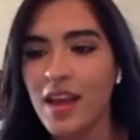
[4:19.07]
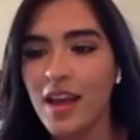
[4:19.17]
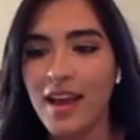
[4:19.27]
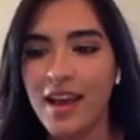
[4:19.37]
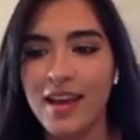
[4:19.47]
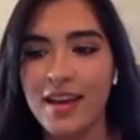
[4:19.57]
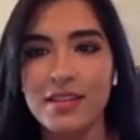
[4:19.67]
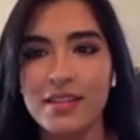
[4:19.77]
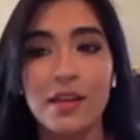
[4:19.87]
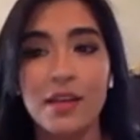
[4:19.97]
And
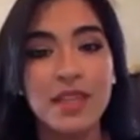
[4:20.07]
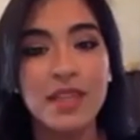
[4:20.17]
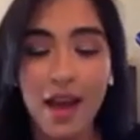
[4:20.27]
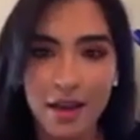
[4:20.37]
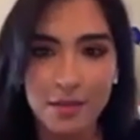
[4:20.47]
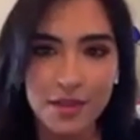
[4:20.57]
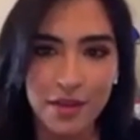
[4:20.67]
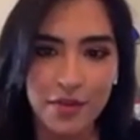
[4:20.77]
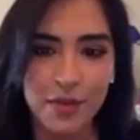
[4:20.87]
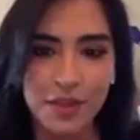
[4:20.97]
sometimes the
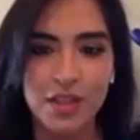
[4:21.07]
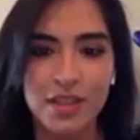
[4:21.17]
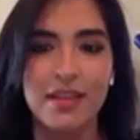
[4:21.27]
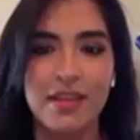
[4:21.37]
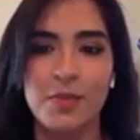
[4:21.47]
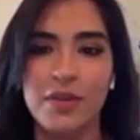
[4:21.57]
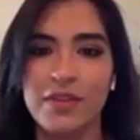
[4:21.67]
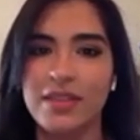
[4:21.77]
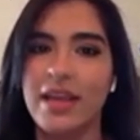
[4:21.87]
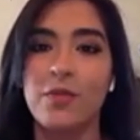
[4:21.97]
information in this brief is
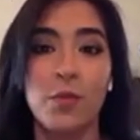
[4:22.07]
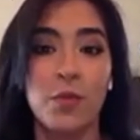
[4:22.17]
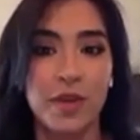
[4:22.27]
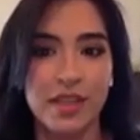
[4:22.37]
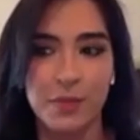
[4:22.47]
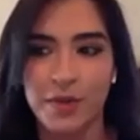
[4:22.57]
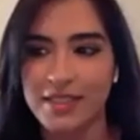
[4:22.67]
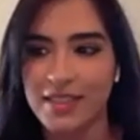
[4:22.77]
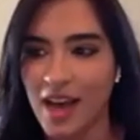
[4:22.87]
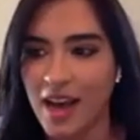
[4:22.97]
like really
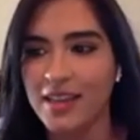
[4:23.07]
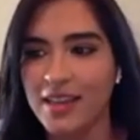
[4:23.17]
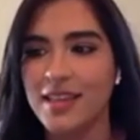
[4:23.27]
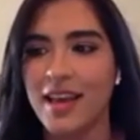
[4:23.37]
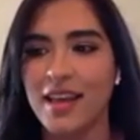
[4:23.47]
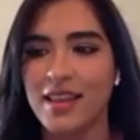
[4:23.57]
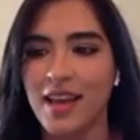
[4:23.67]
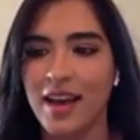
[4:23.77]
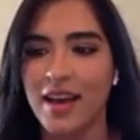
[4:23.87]
precise, and like